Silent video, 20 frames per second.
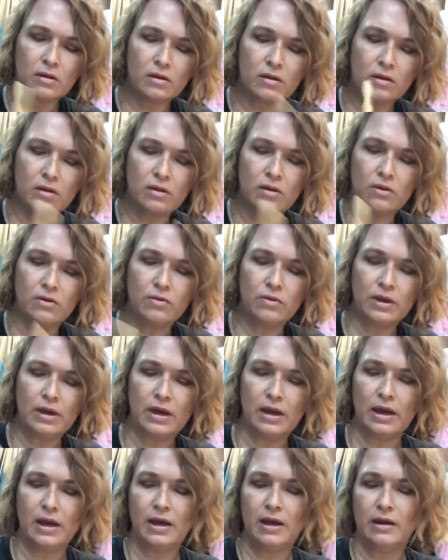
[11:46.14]
you
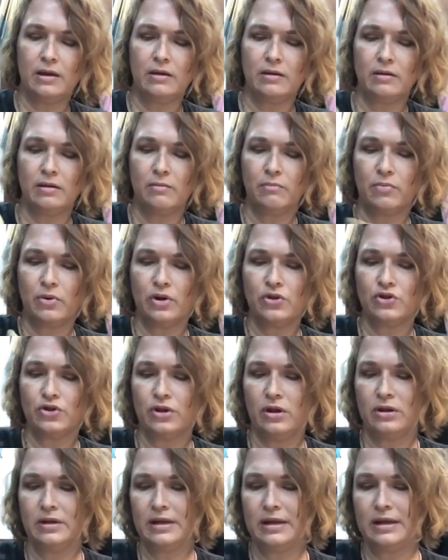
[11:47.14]
can brush it
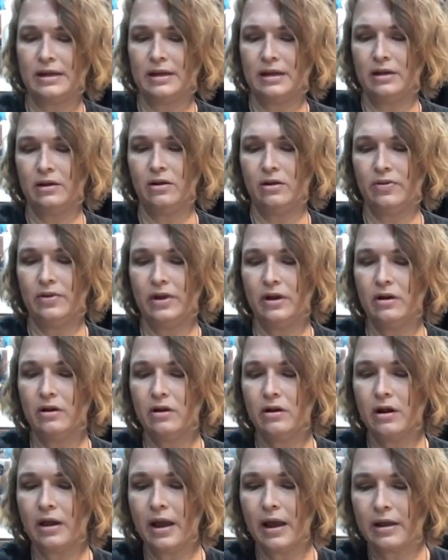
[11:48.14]
on to get it on
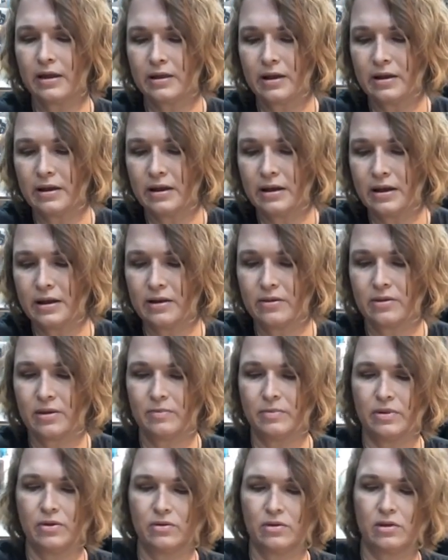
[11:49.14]
there, because I need to get it in some
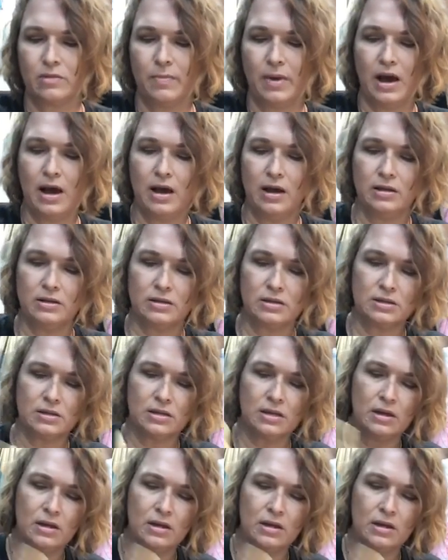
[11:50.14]
of those spots.